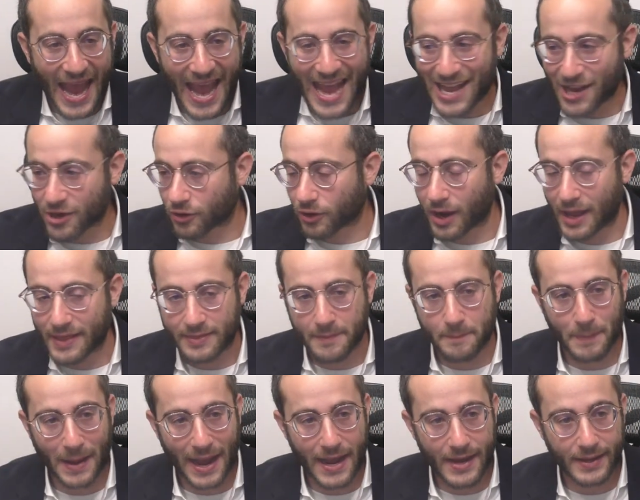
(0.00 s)
anger on the
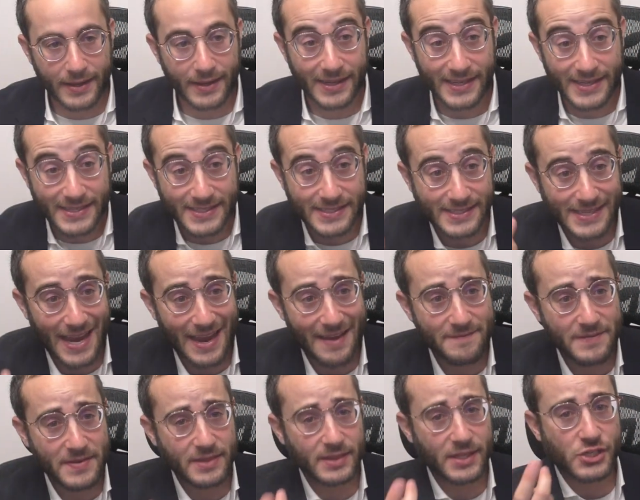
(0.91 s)
bike, he's
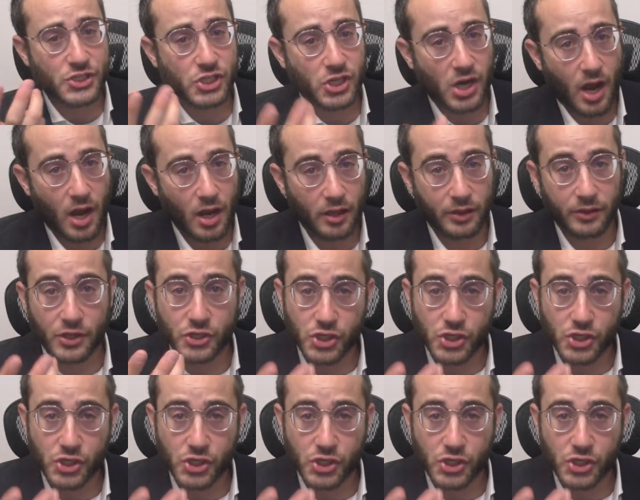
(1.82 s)
saving the child.